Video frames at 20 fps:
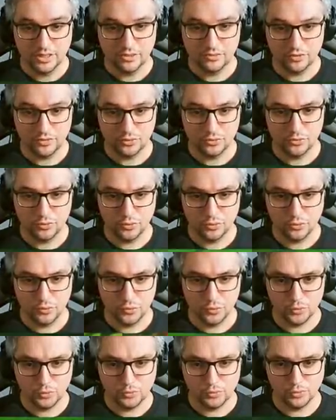No, no,
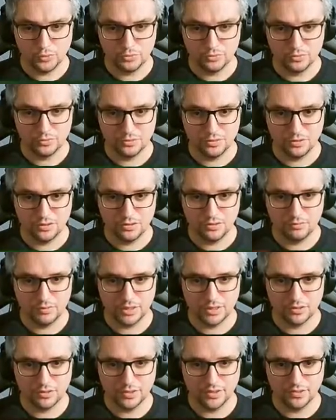no, no, no. Oh
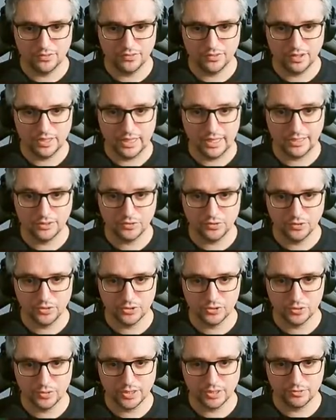my god, is a hand
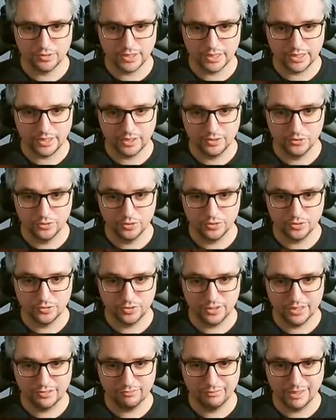gonna trigger again? No, no,
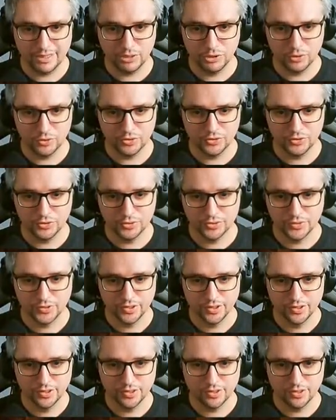leave me alone, dude.